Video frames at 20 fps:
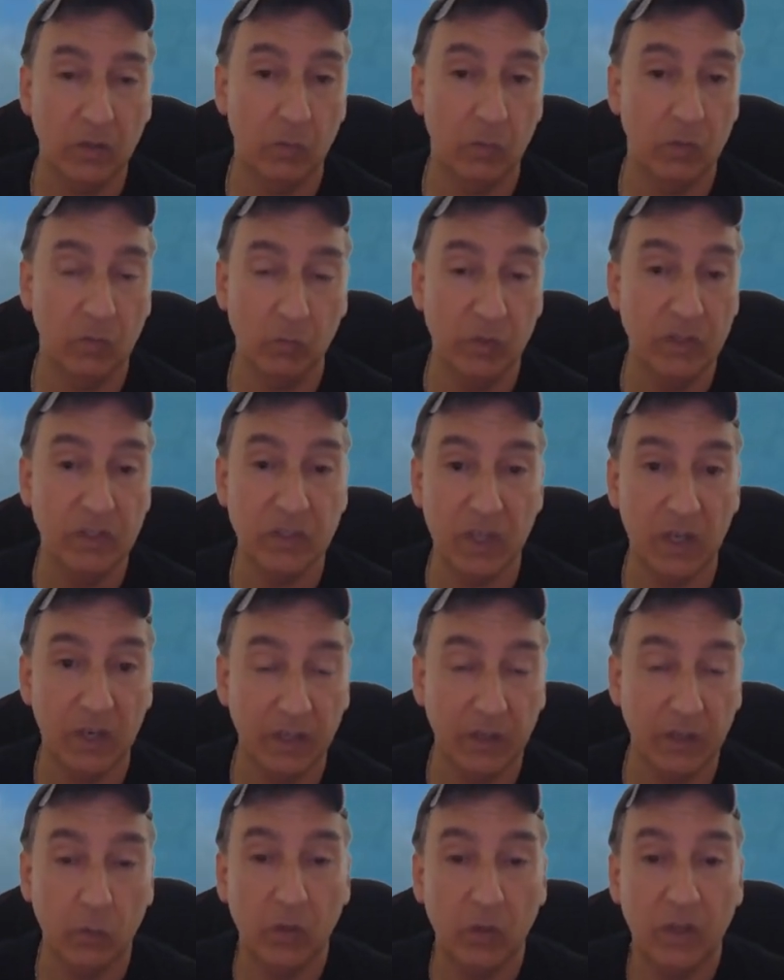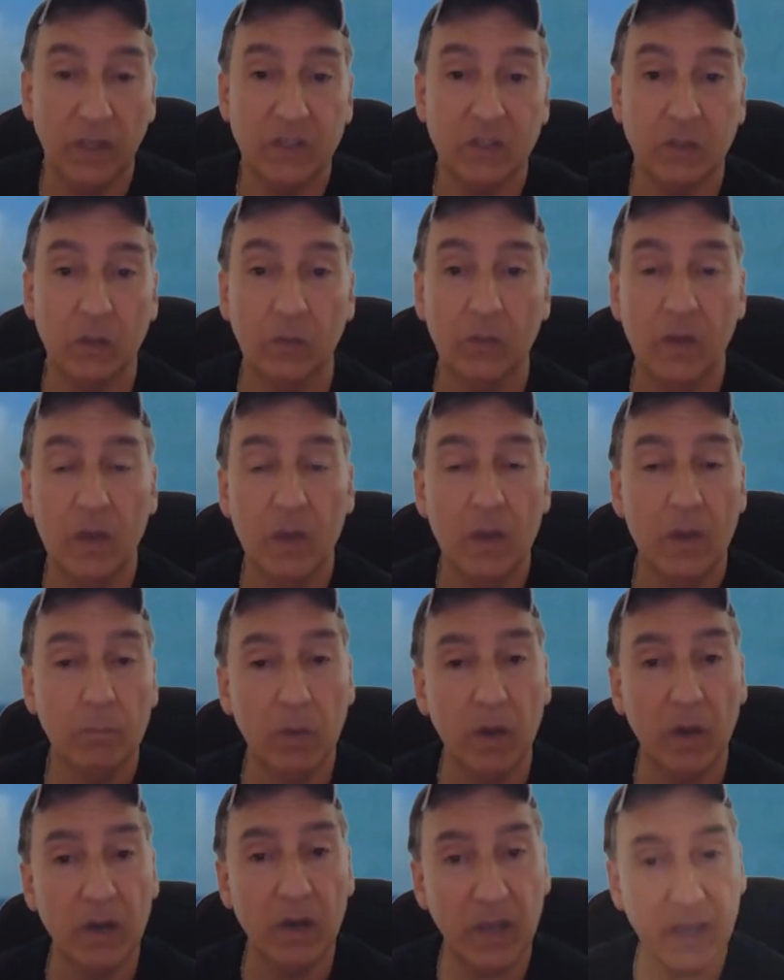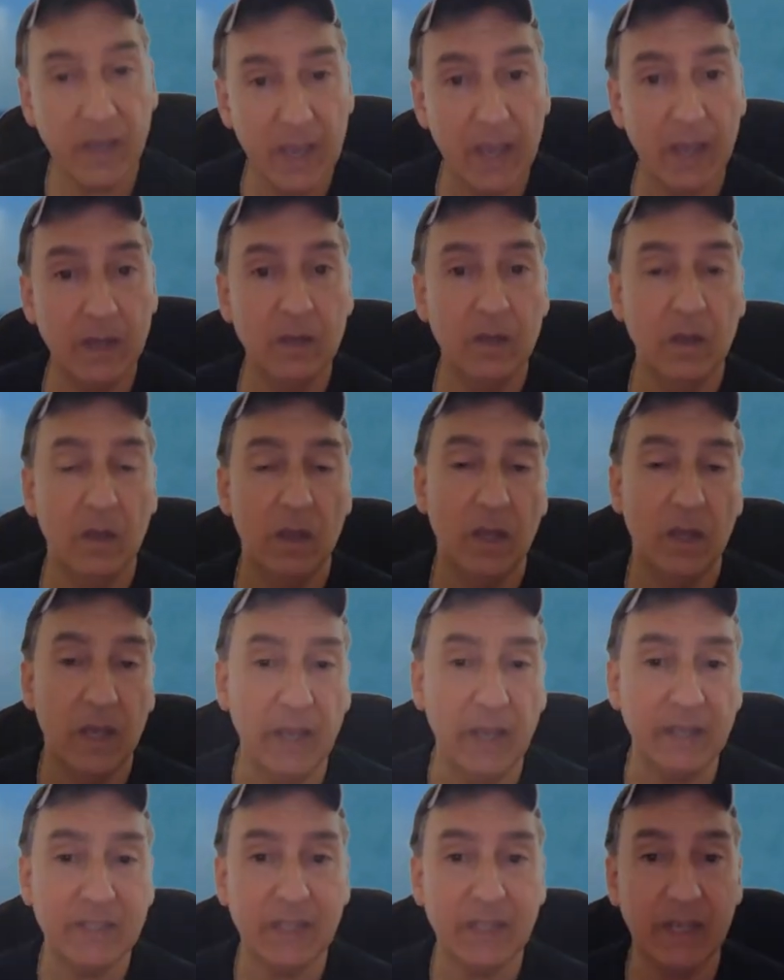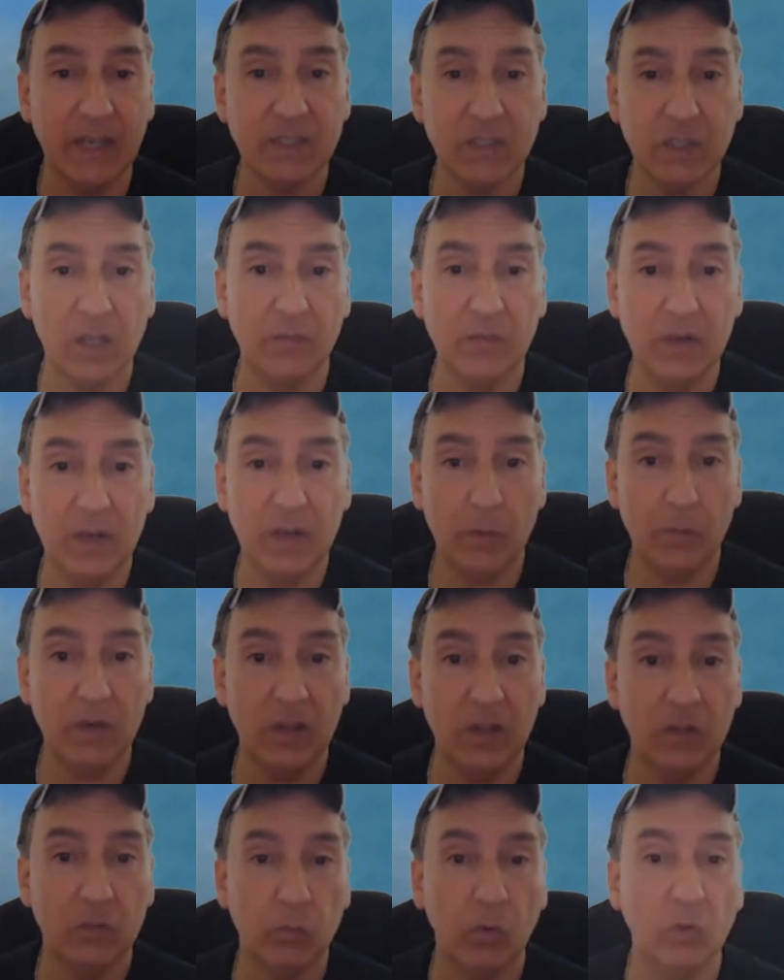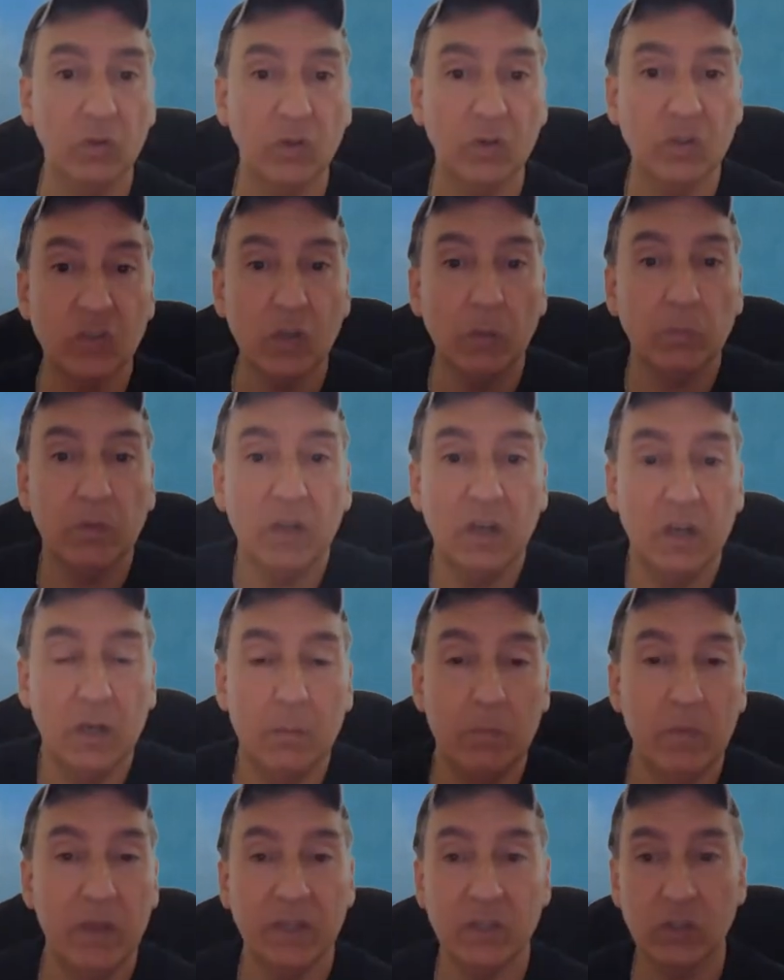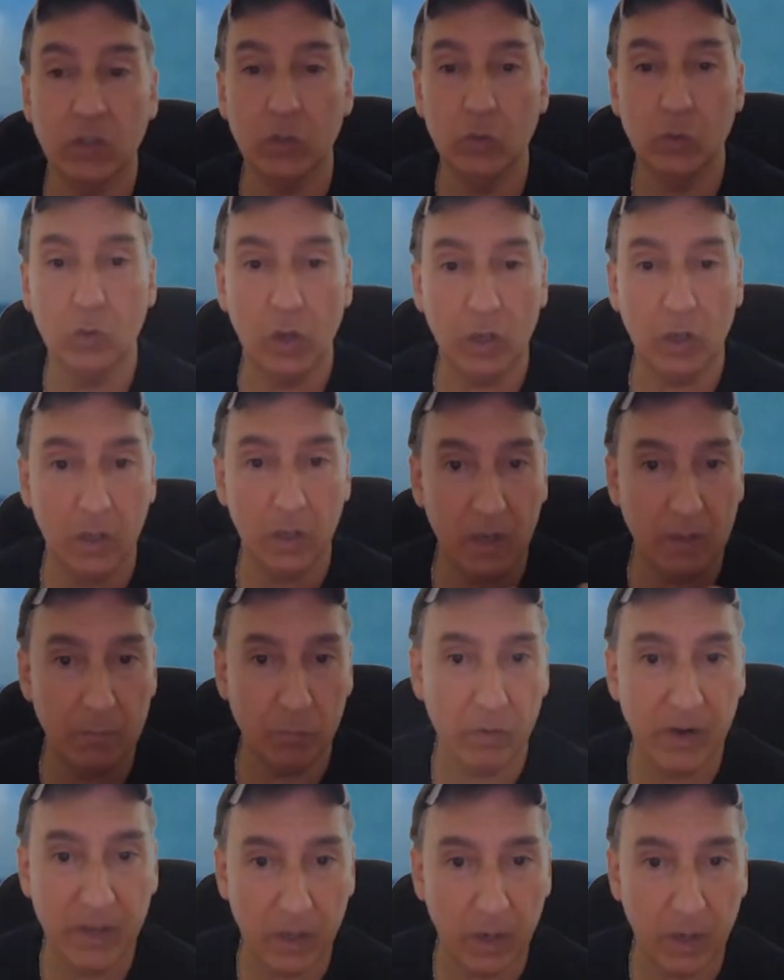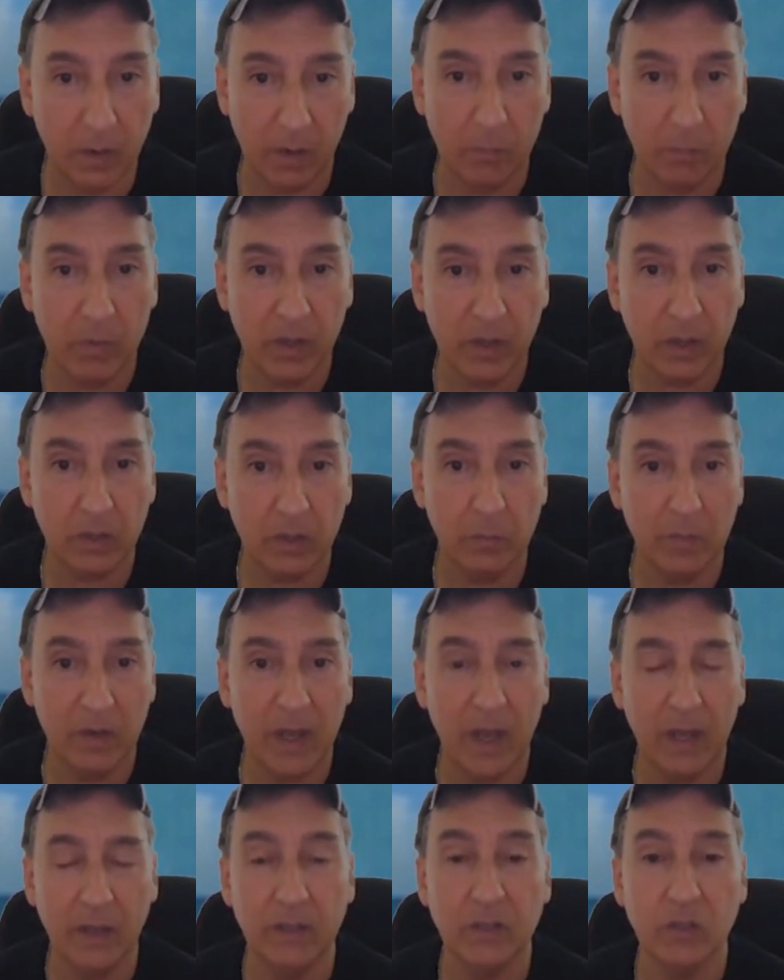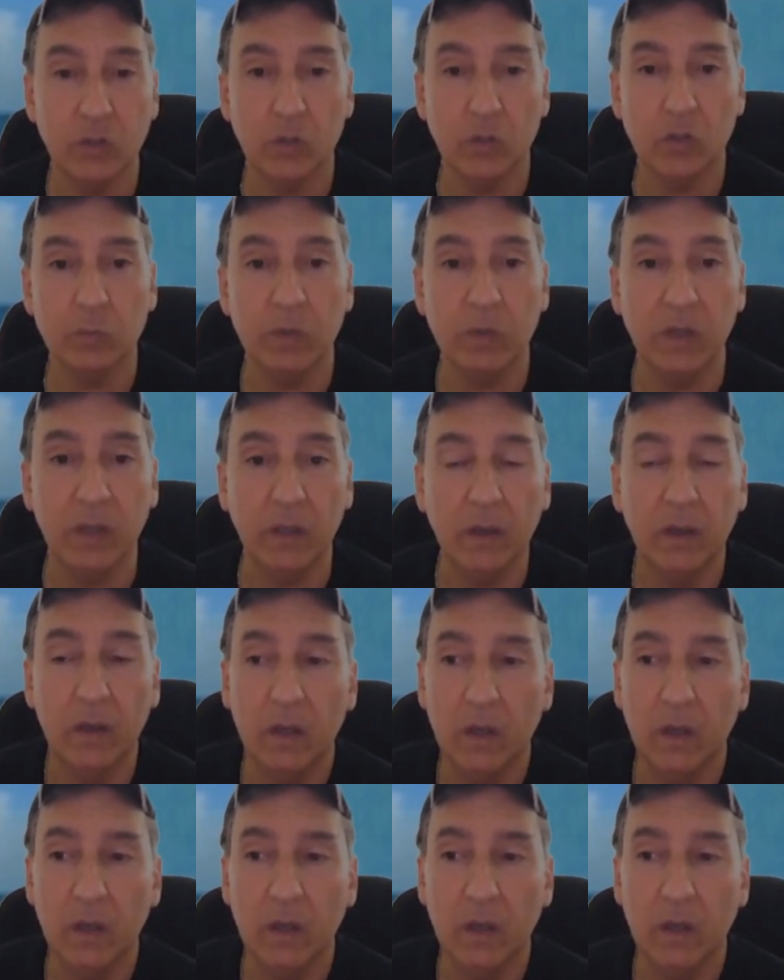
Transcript: reselling and all that stuff. But again, it's nice to every now and then throw a little something in the mix to kind of like break out the monotony, so to speak.